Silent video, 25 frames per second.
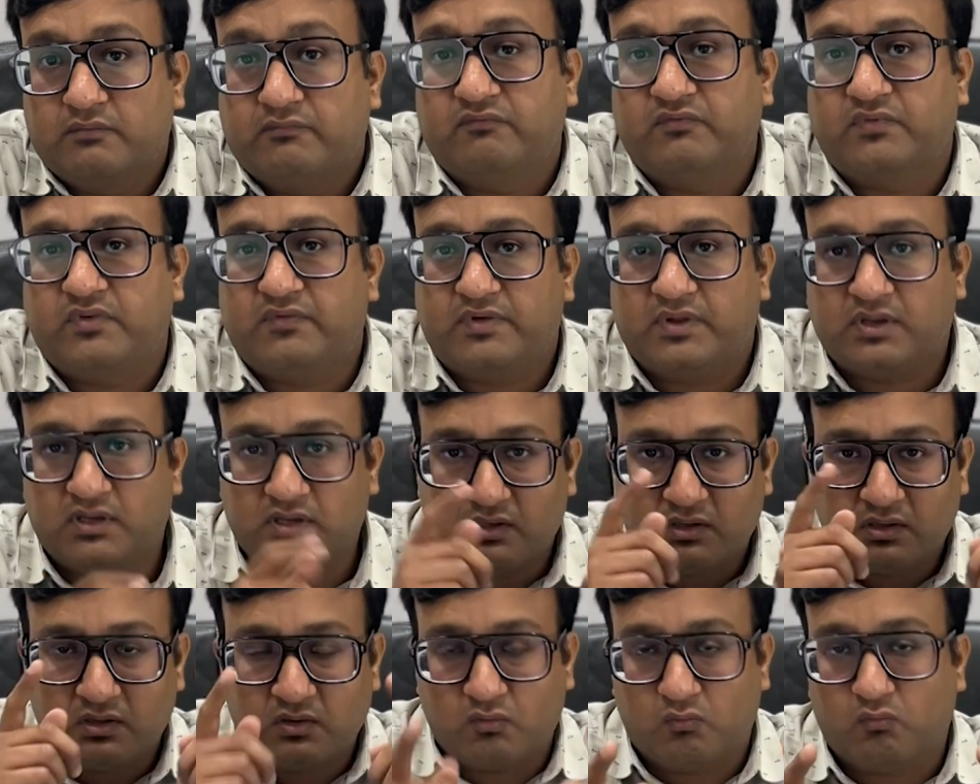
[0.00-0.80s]
We will
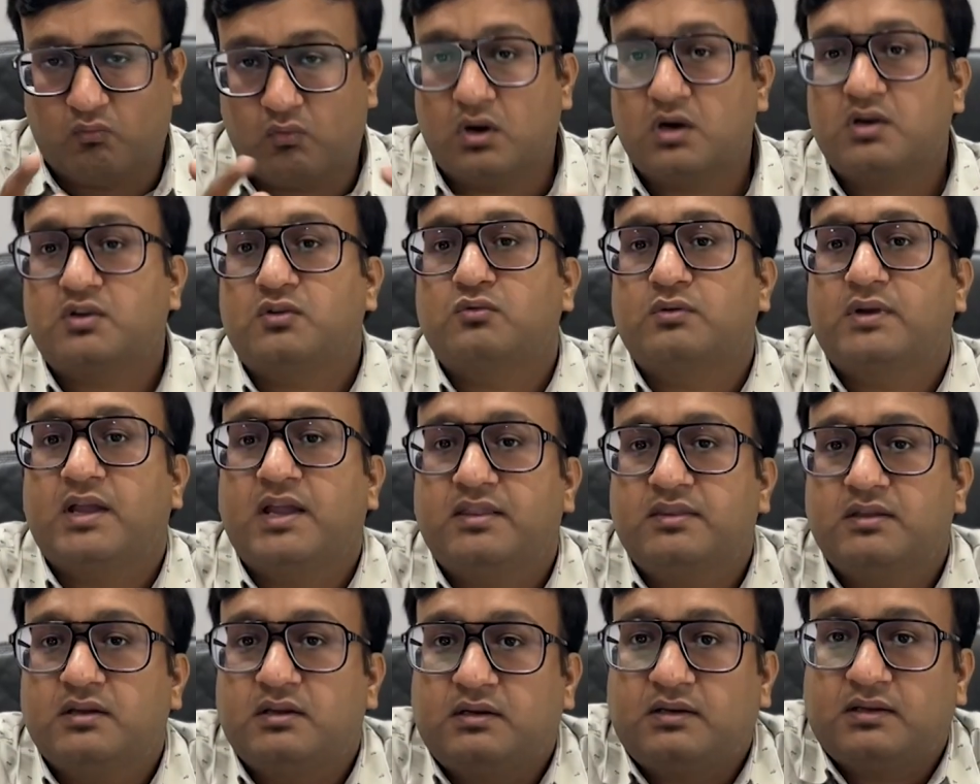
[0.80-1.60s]
work
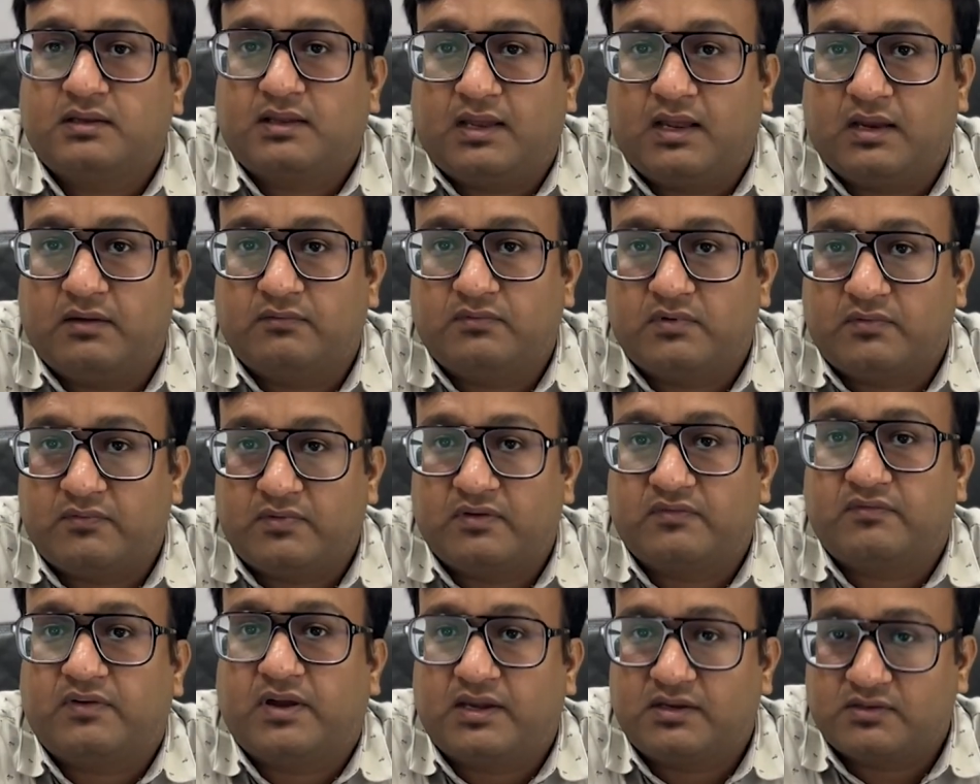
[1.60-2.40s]
together and we will
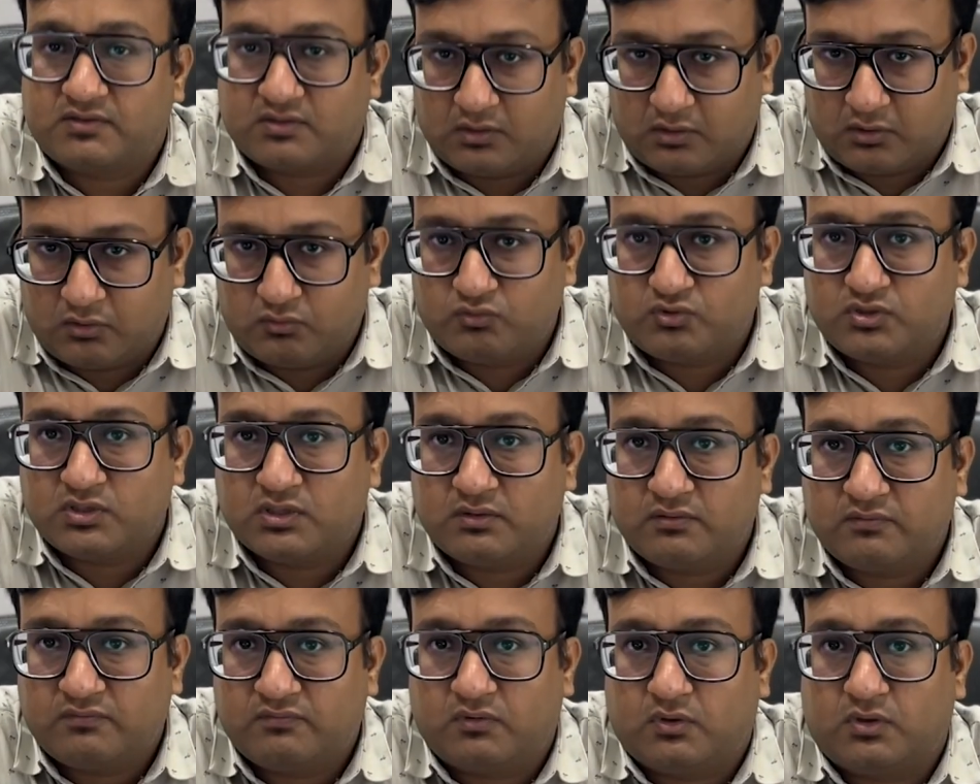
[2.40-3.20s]
find
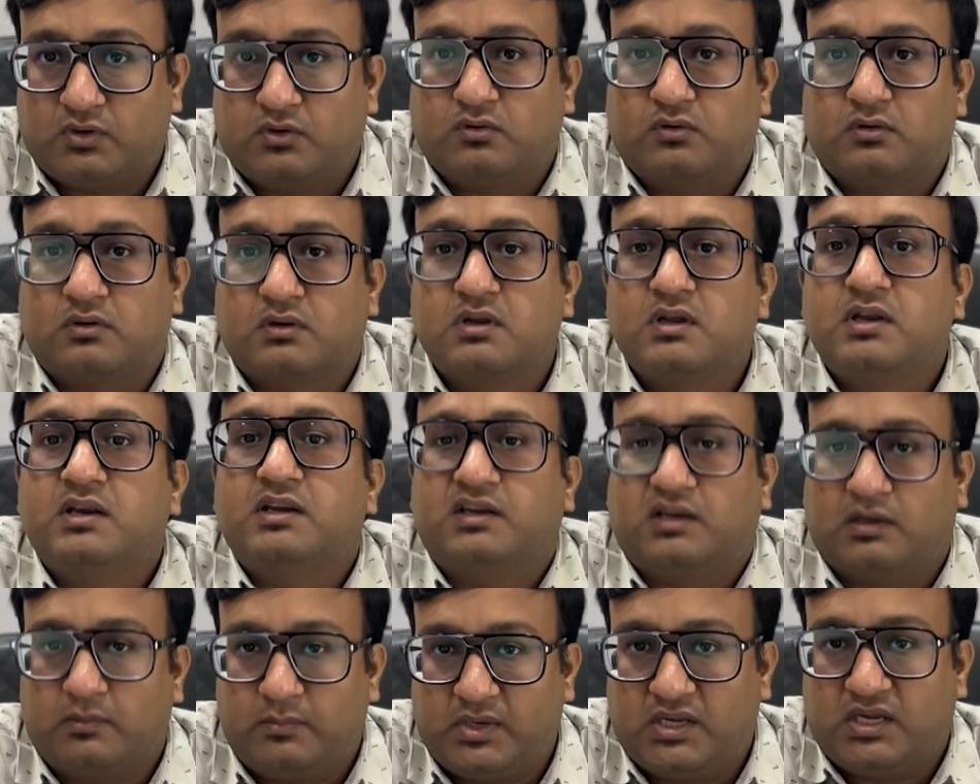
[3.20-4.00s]
solution for your
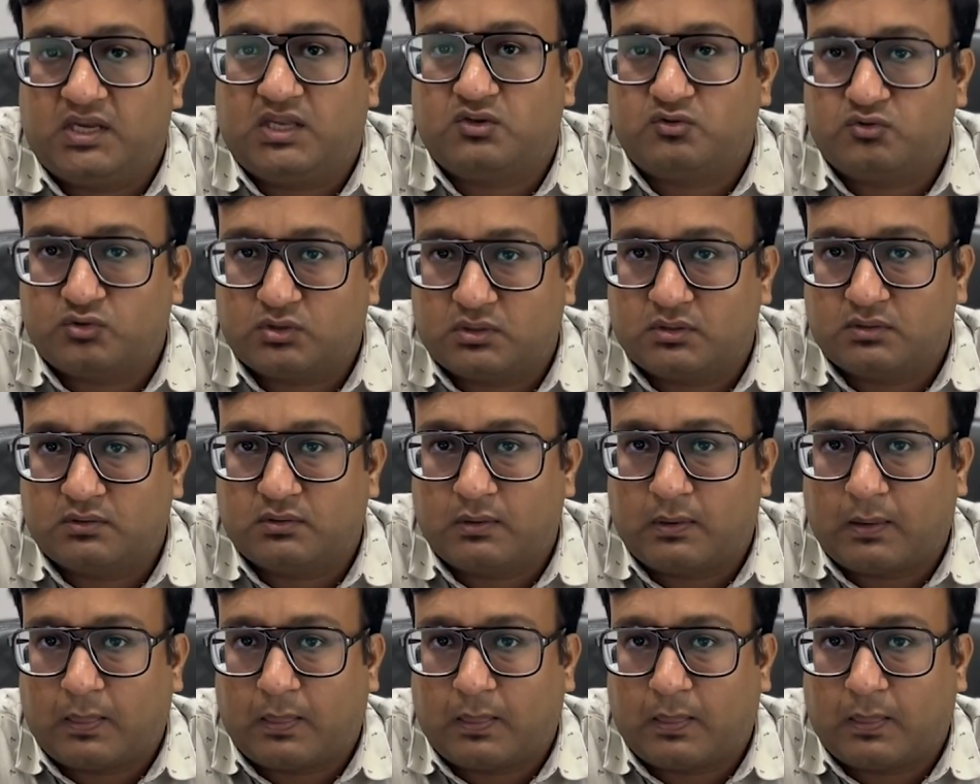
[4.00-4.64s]
termination.